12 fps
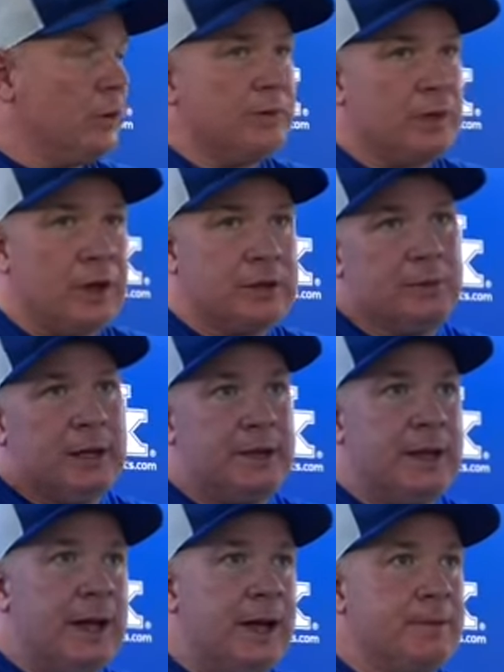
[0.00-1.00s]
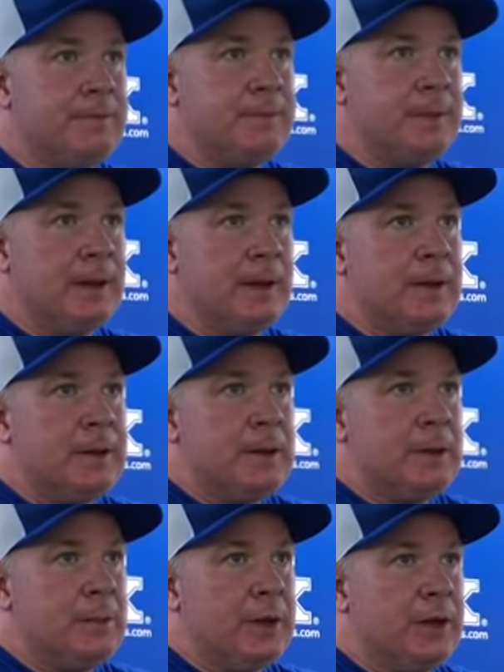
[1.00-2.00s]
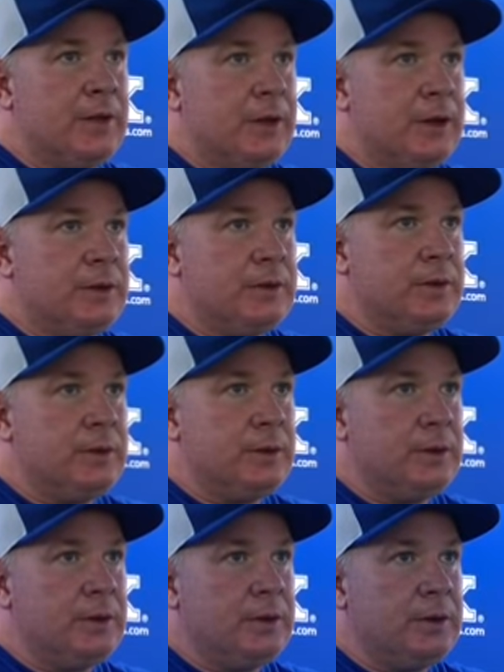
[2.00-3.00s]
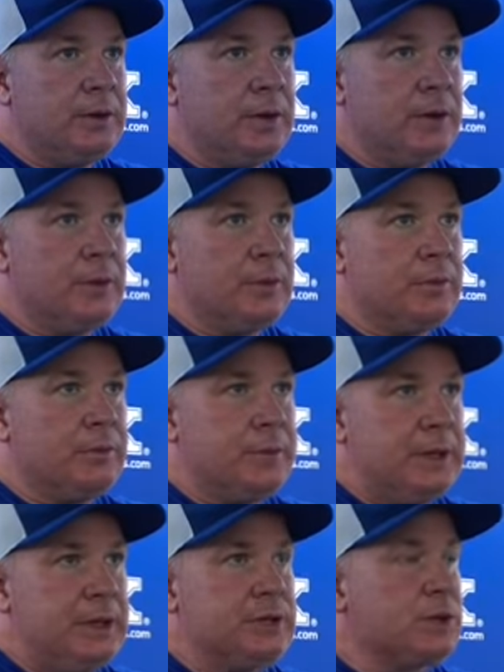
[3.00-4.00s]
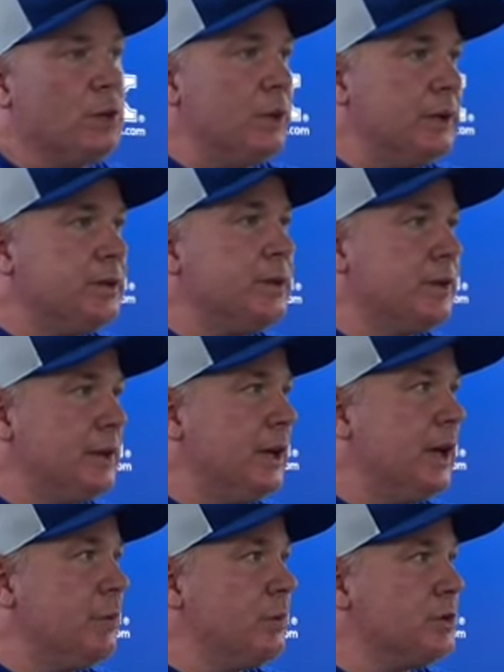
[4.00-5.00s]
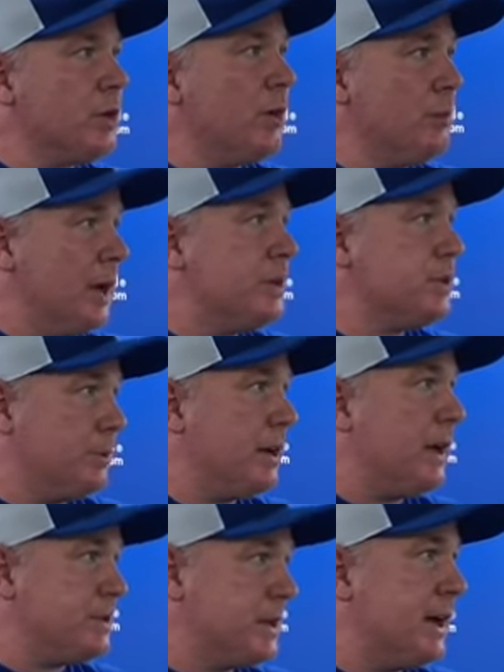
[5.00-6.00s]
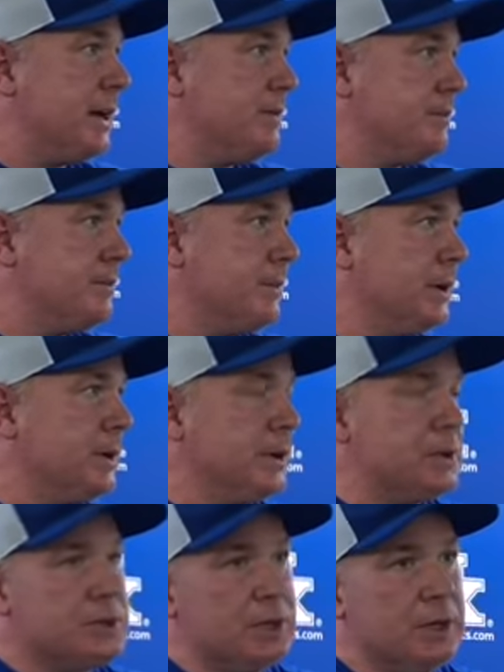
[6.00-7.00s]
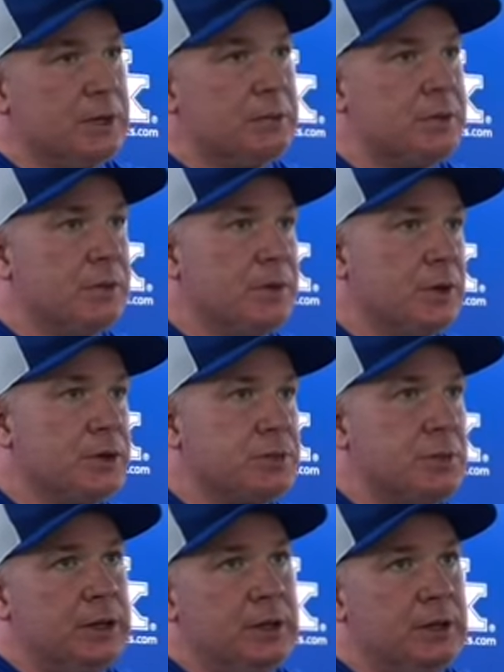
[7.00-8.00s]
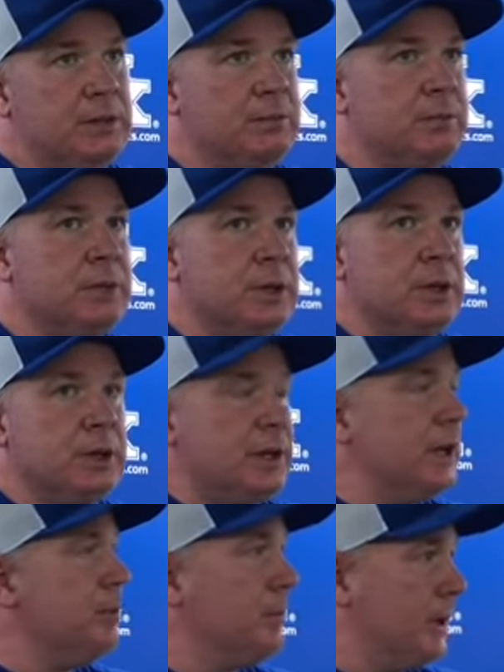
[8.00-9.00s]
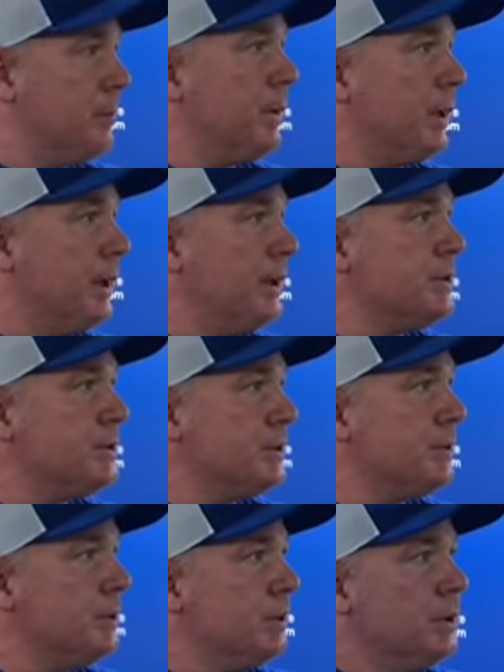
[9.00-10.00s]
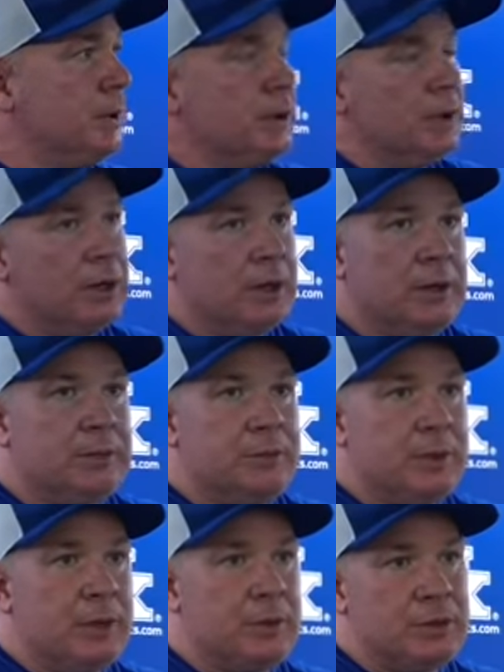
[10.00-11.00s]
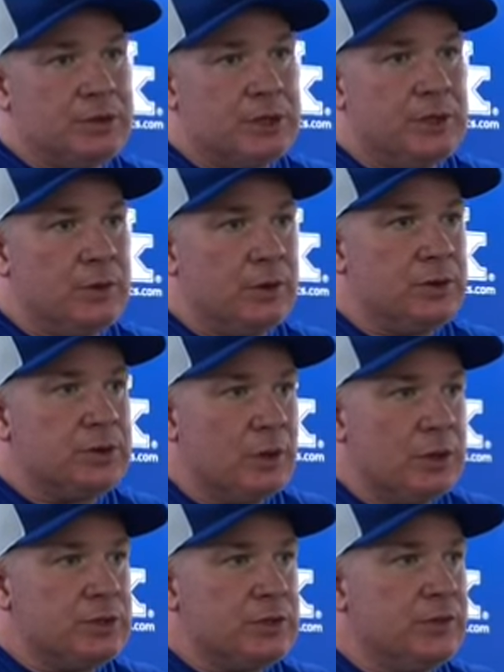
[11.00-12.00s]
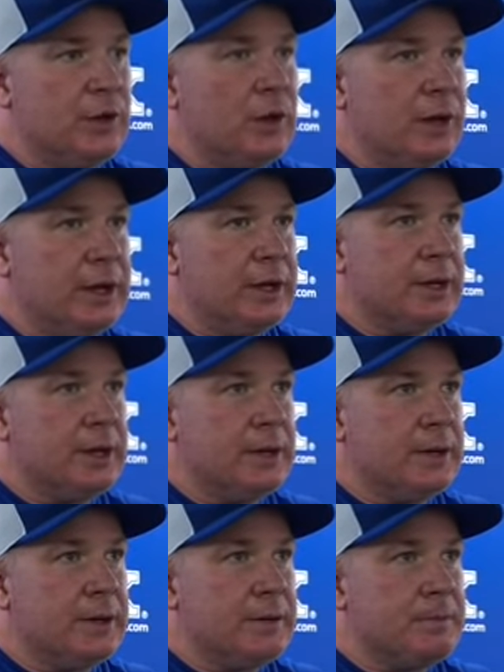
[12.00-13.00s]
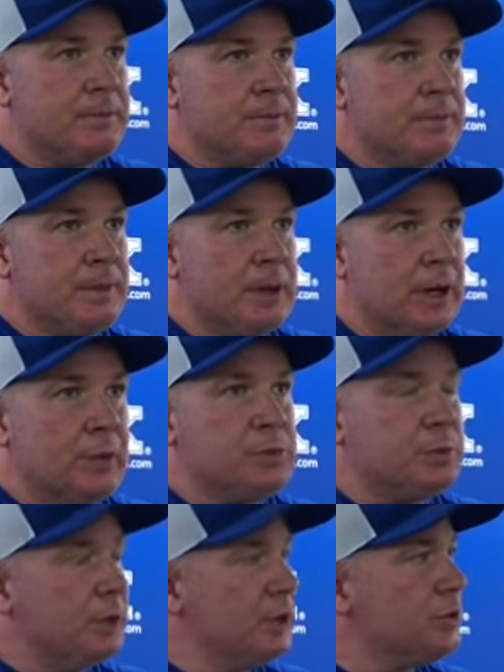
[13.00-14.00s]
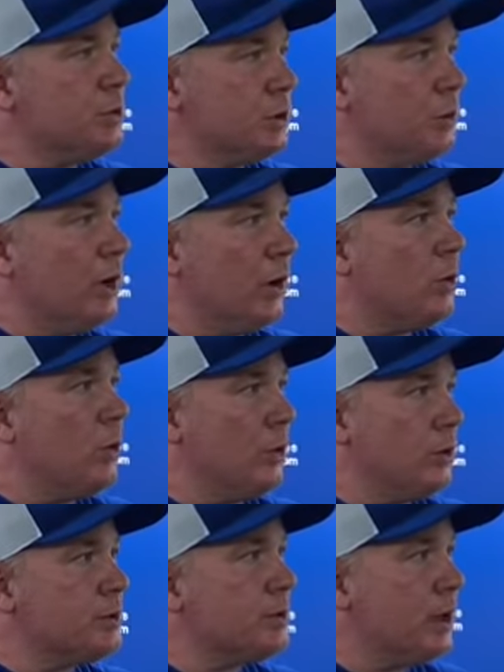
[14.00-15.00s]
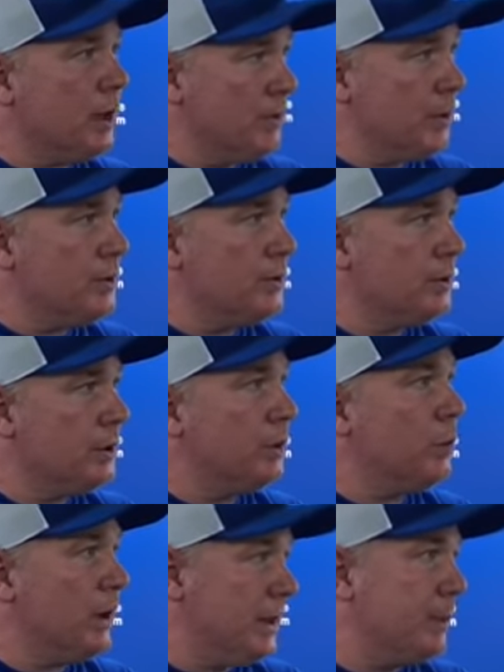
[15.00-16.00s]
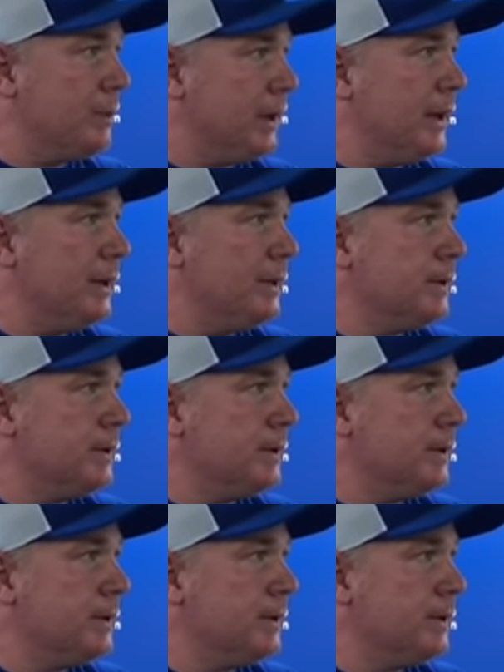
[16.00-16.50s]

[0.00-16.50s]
We talked about that. But I thought the other piece going into the game was our matchup outside because of their speed and getting big plays and at receiver. And so I just felt like I was pleased with the corners covered and the way they played.